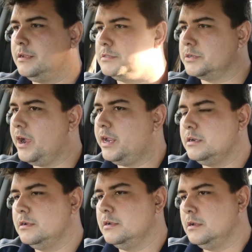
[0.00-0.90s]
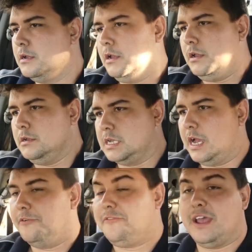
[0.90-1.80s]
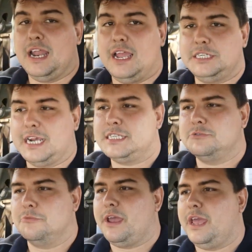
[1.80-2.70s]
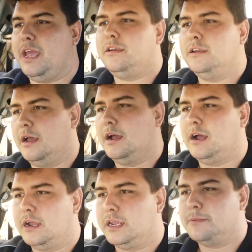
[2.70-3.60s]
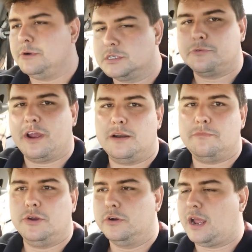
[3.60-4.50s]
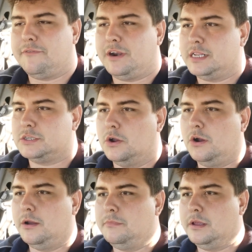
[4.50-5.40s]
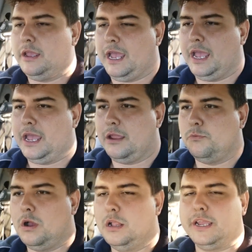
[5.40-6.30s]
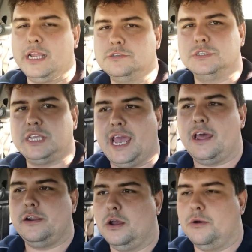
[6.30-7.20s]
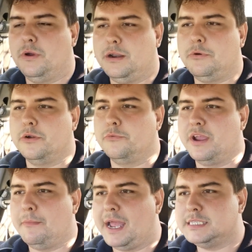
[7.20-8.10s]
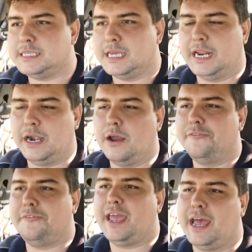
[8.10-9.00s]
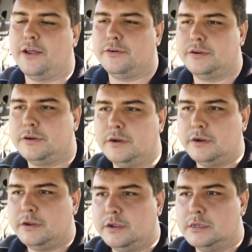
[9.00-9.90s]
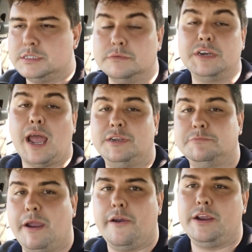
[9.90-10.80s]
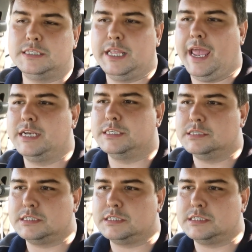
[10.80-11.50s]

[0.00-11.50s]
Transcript: That's great. So Fairlane chassis repaired. Gearbox is ready to build. I haven't had time. And while the engine was out, I went to put a rear main seal in it. And I found some damaged bearings in the engine.